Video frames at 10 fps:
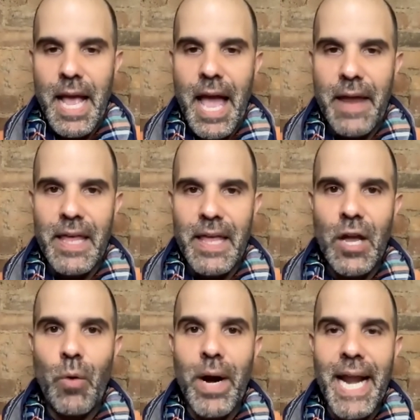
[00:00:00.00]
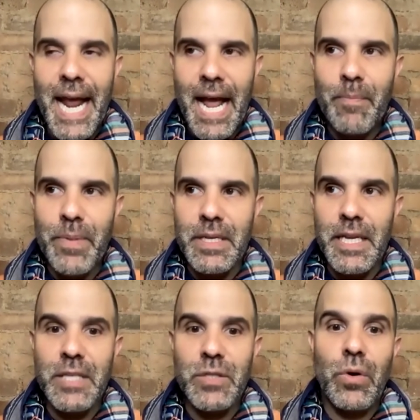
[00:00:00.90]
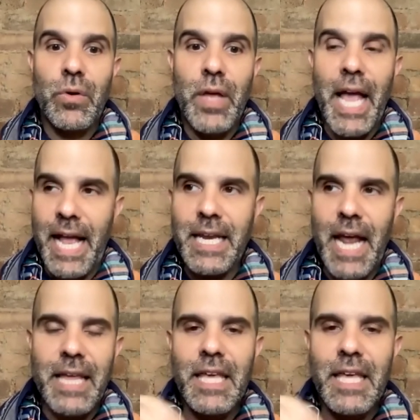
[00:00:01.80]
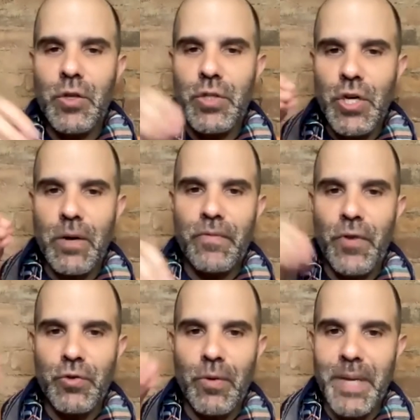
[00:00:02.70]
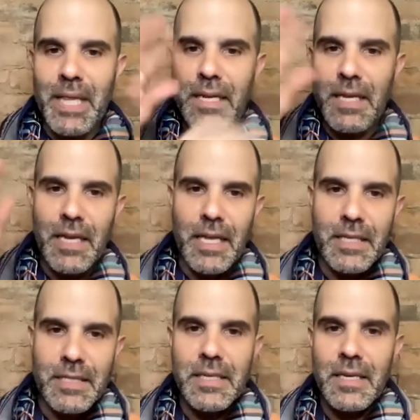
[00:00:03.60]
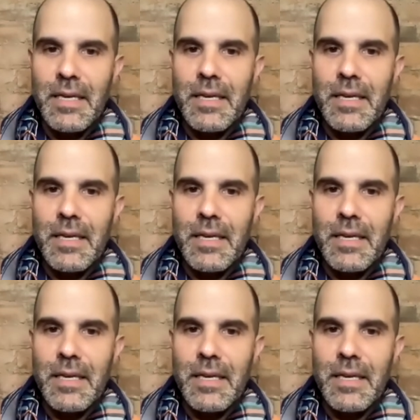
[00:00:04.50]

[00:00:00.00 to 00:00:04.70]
And I think what happened is, and I think the term vulnerability is